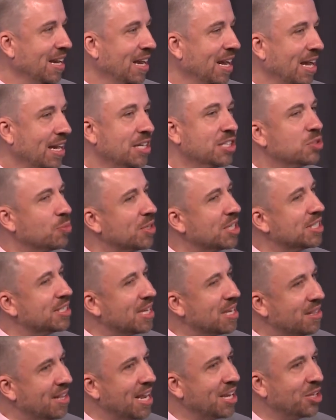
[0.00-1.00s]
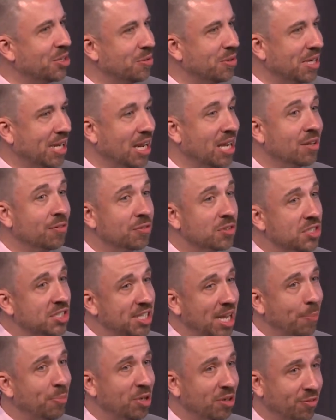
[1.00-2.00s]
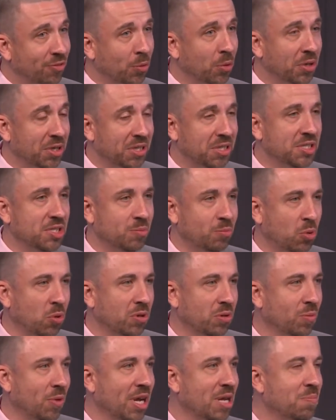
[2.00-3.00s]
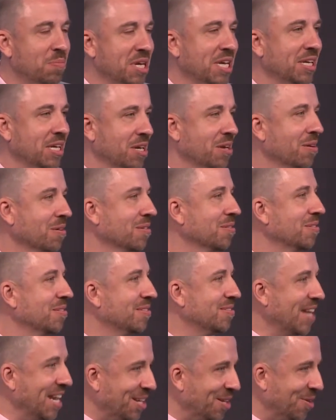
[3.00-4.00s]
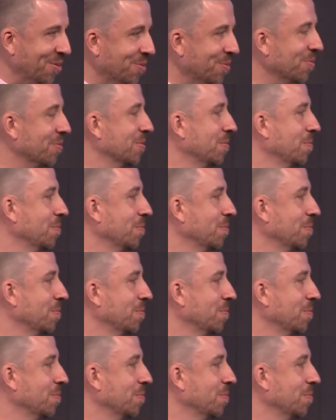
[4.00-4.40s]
And I just want to say thank you again for stepping forward in this important way and being here. Thank you.